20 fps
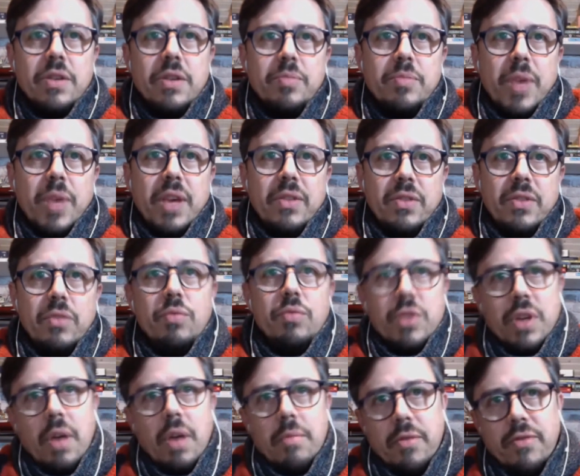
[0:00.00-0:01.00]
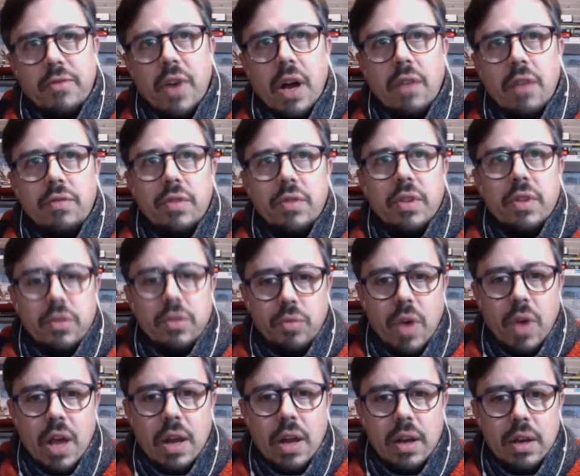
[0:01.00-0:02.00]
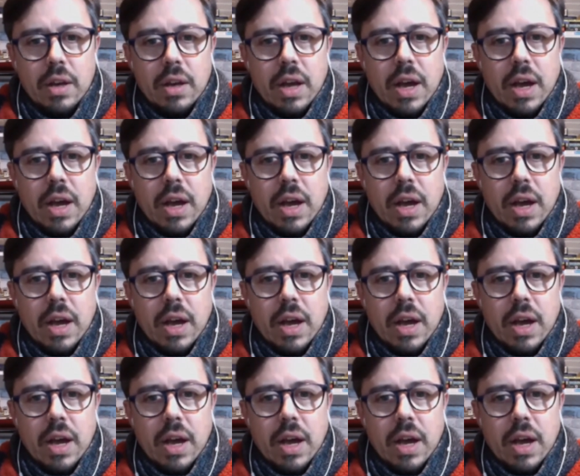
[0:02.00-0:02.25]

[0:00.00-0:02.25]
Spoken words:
spaces, which I'm involved with as well.